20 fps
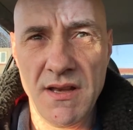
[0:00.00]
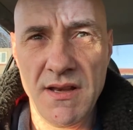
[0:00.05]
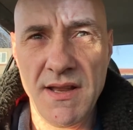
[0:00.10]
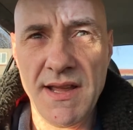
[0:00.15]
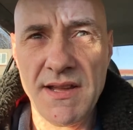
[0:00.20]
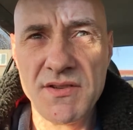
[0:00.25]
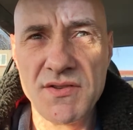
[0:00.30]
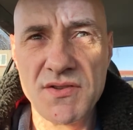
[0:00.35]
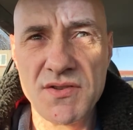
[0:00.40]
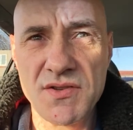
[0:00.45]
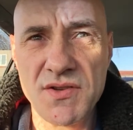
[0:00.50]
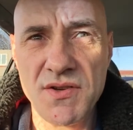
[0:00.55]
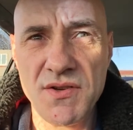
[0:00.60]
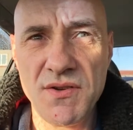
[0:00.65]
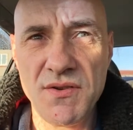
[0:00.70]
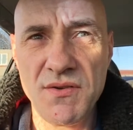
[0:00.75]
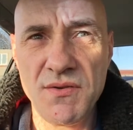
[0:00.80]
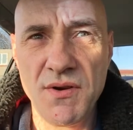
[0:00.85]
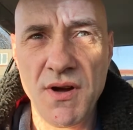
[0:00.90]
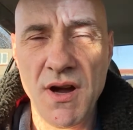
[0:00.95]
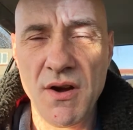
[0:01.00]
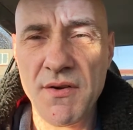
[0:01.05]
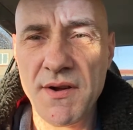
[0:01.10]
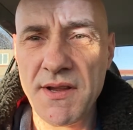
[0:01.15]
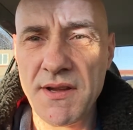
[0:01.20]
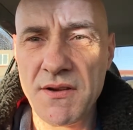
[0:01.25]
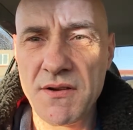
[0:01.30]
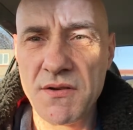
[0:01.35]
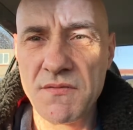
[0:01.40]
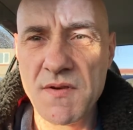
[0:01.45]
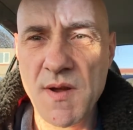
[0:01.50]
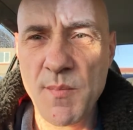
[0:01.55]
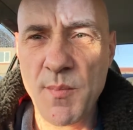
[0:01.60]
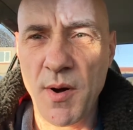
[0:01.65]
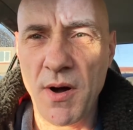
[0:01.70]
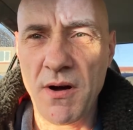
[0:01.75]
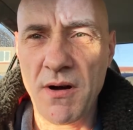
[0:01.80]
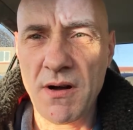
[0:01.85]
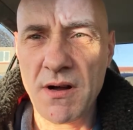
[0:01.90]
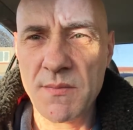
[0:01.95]
next to Harrington Country
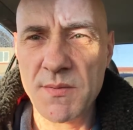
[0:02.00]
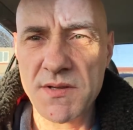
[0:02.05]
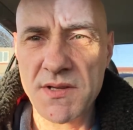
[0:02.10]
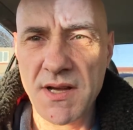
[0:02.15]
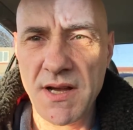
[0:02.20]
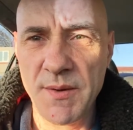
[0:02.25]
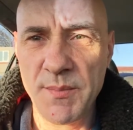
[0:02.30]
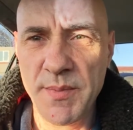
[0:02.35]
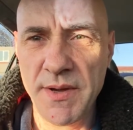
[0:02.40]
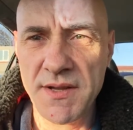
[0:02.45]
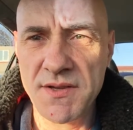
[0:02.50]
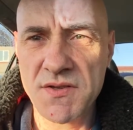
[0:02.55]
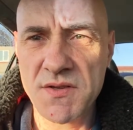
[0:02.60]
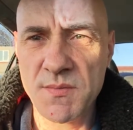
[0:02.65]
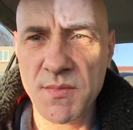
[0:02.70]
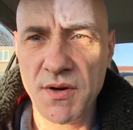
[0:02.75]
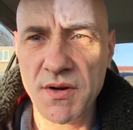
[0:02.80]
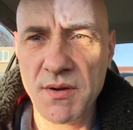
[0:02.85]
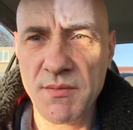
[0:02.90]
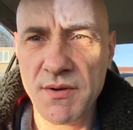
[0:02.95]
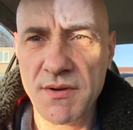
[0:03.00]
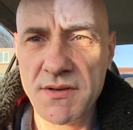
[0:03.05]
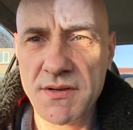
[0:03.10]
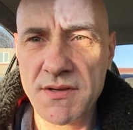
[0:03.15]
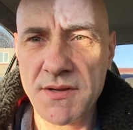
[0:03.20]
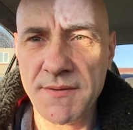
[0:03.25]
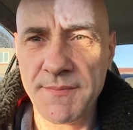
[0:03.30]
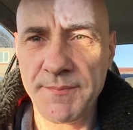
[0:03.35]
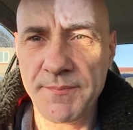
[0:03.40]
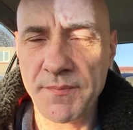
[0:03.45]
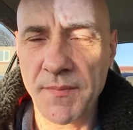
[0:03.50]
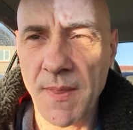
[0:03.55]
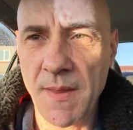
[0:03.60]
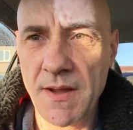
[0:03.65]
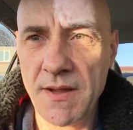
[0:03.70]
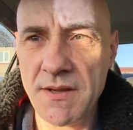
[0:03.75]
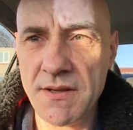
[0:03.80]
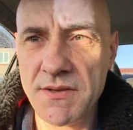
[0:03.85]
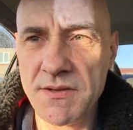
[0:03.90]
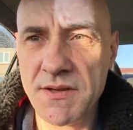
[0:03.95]
Park beside Pension Monument
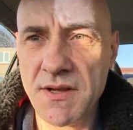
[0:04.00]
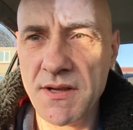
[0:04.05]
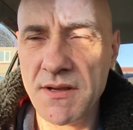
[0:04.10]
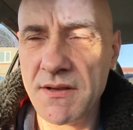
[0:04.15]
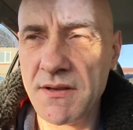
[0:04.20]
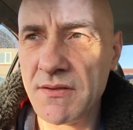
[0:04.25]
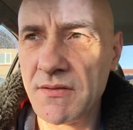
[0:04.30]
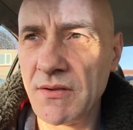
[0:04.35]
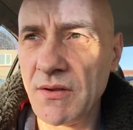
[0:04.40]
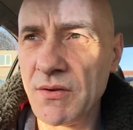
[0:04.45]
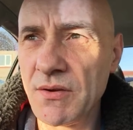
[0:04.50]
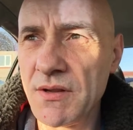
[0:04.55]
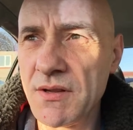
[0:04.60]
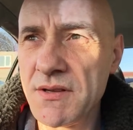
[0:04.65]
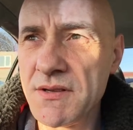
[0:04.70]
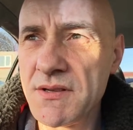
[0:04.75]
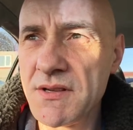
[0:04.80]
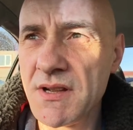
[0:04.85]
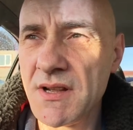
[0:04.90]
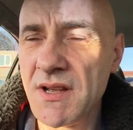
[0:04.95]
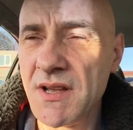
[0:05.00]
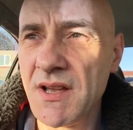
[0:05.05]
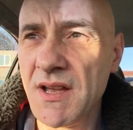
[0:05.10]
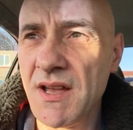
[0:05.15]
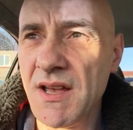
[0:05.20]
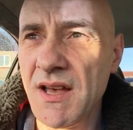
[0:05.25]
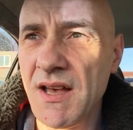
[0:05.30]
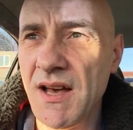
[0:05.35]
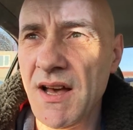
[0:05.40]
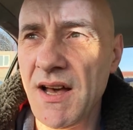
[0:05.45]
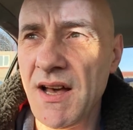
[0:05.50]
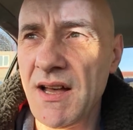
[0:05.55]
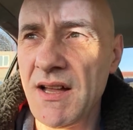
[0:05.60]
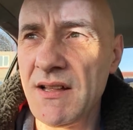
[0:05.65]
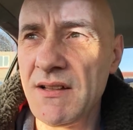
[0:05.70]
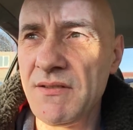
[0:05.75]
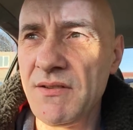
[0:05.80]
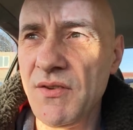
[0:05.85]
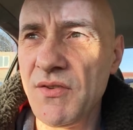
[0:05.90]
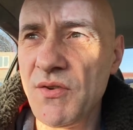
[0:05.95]
in Sunderland,
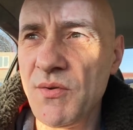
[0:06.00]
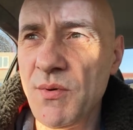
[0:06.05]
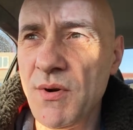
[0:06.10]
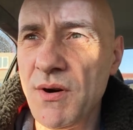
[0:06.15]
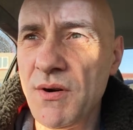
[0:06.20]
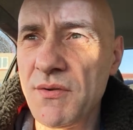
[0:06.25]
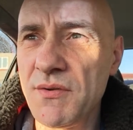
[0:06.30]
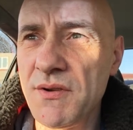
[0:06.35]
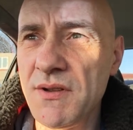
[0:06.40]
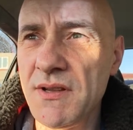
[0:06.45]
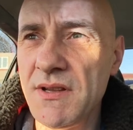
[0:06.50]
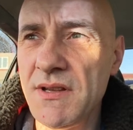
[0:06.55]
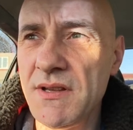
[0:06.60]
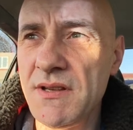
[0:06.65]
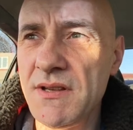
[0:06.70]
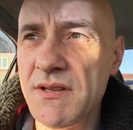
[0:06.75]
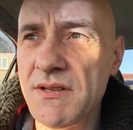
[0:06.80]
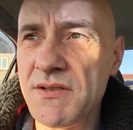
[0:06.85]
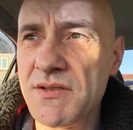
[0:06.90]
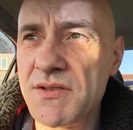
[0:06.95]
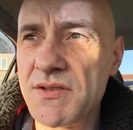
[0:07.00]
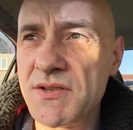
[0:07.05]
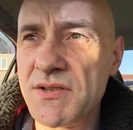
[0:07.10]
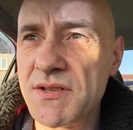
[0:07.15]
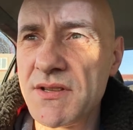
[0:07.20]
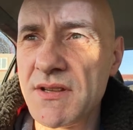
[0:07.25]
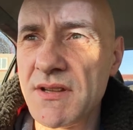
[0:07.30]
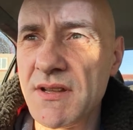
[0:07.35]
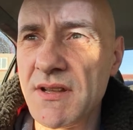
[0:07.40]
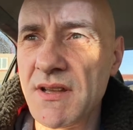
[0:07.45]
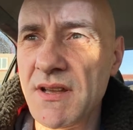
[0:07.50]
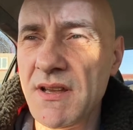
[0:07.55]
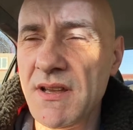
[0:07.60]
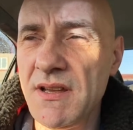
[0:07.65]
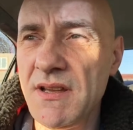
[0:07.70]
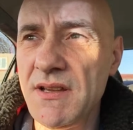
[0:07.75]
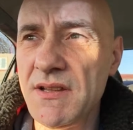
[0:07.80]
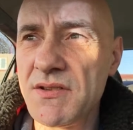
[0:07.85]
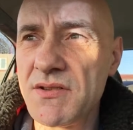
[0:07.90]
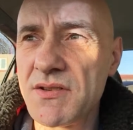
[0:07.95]
and the other one is
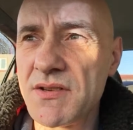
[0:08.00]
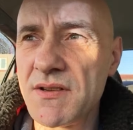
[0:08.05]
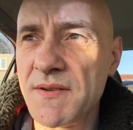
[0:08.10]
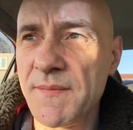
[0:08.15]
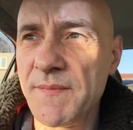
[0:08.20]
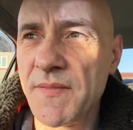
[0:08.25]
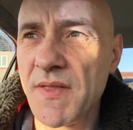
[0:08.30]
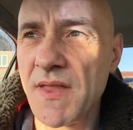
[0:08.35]
at